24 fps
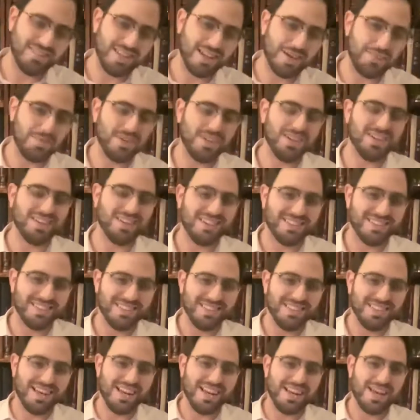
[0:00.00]
I mean,
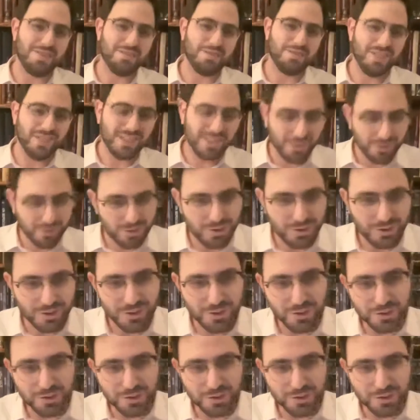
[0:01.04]
I haven't yet understood the